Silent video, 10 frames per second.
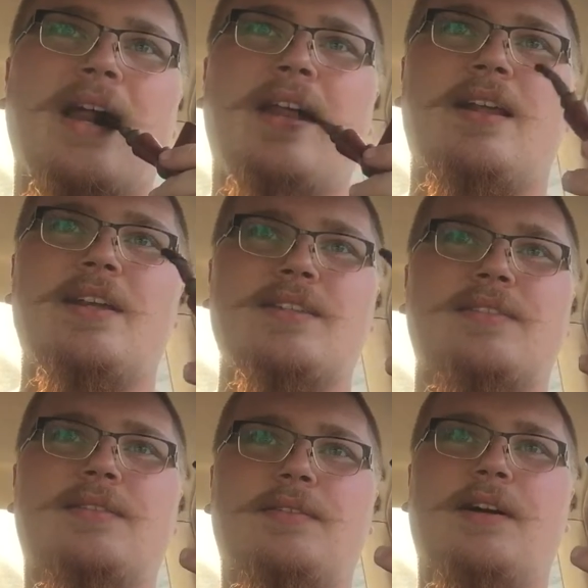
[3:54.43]
And I
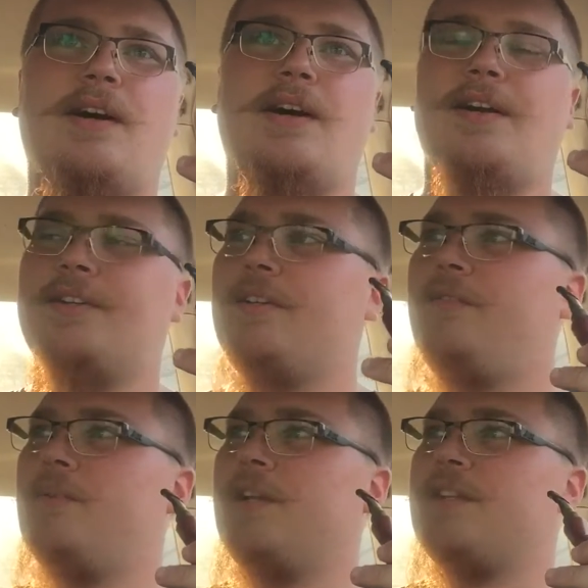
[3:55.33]
guess
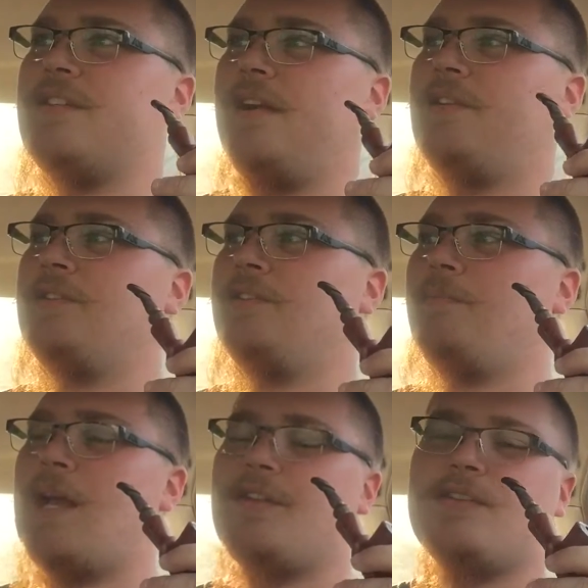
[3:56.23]
if you want to get technical,
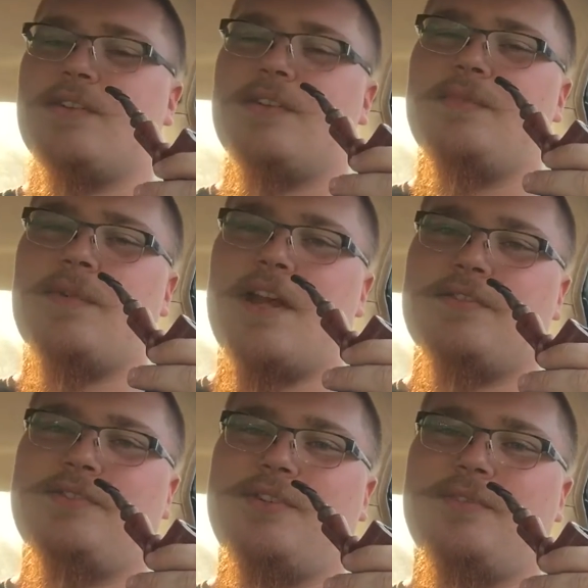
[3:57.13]
matches are
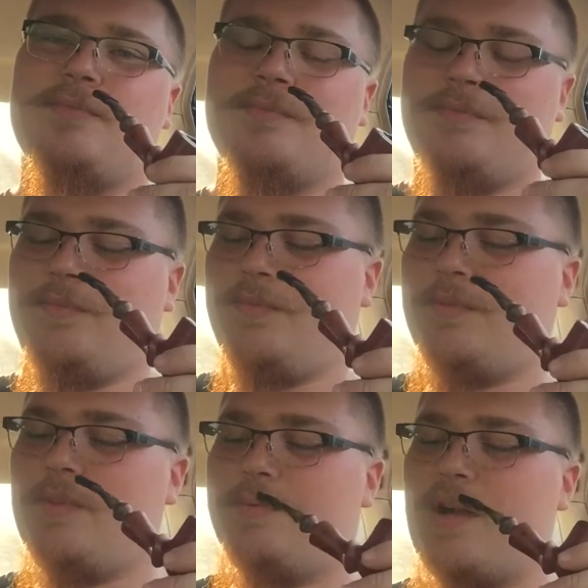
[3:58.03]
actually
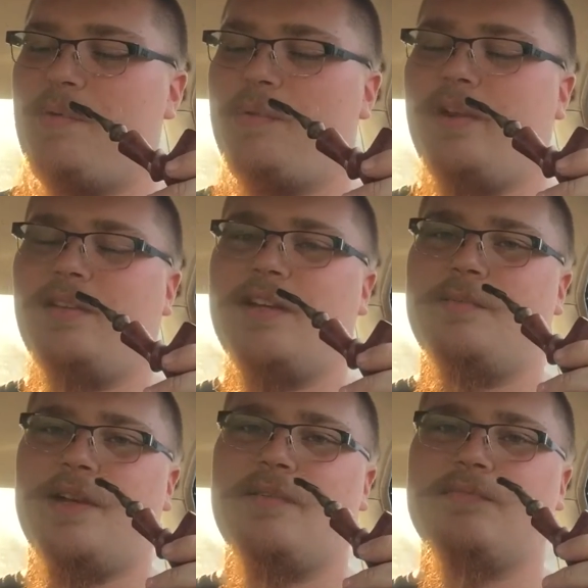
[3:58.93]
the proper way to light
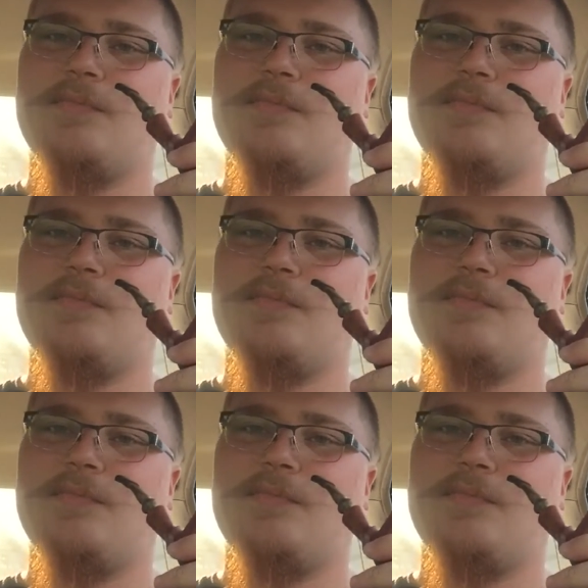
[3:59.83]
a pipe